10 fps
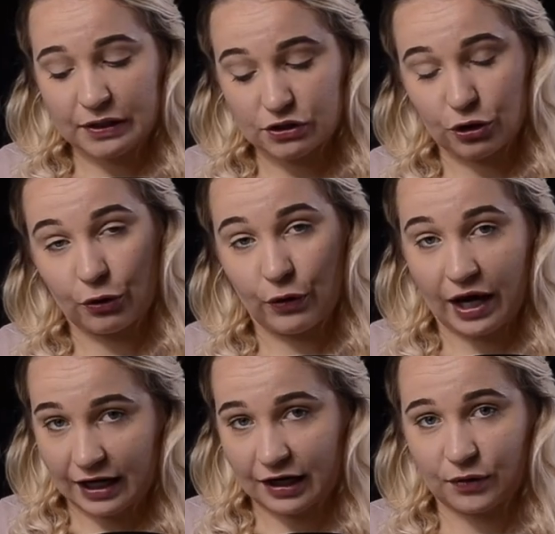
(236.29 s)
So I
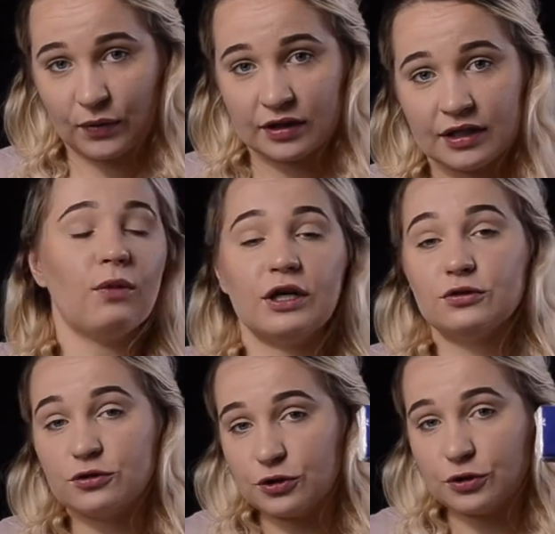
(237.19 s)
carry one
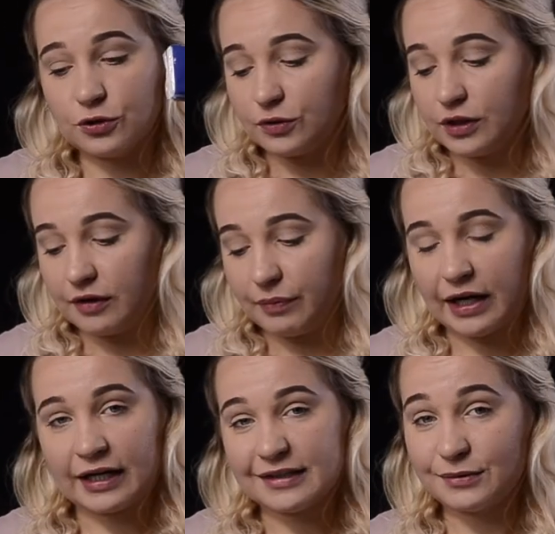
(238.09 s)
or two
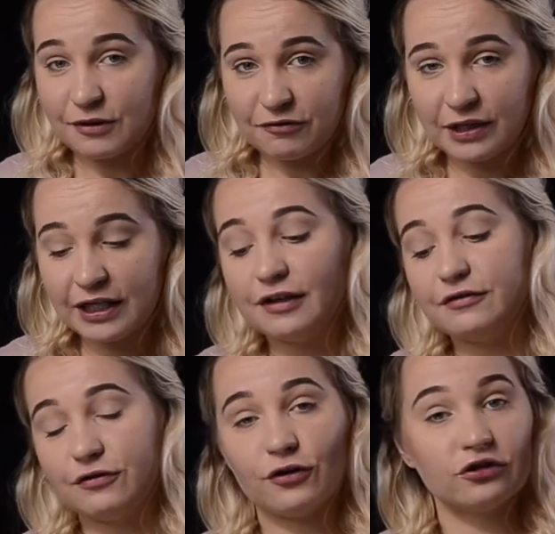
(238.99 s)
packets with me
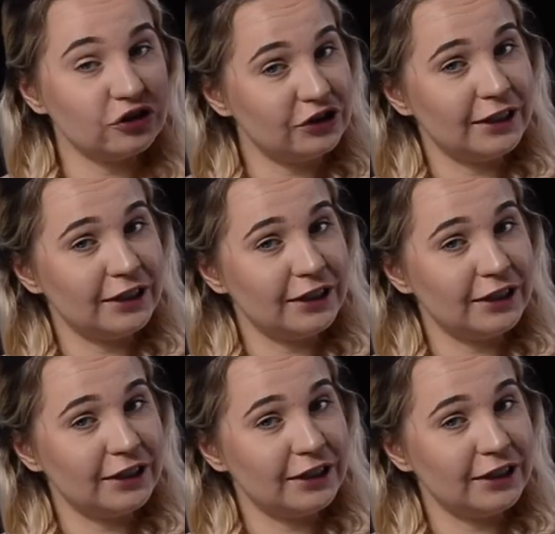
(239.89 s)
for just